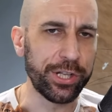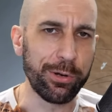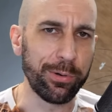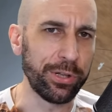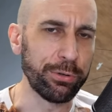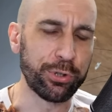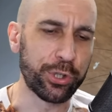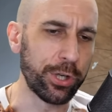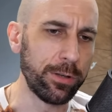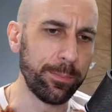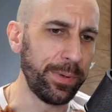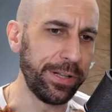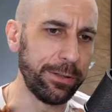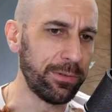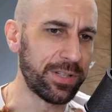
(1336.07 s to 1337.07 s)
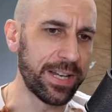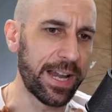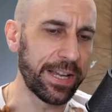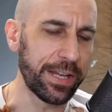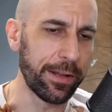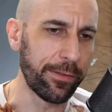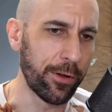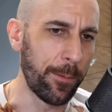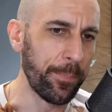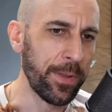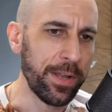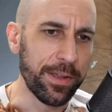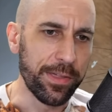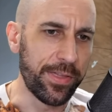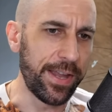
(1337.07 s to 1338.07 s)
You shouldn't be using any of them.
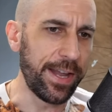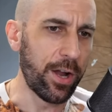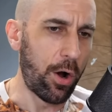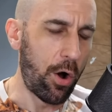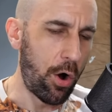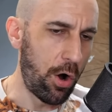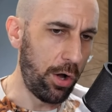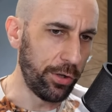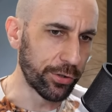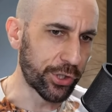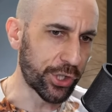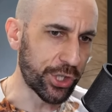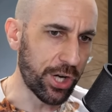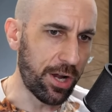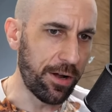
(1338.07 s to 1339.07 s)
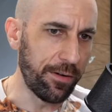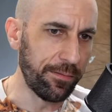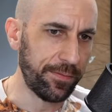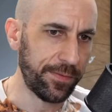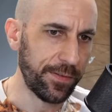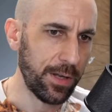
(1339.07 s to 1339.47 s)
They all shove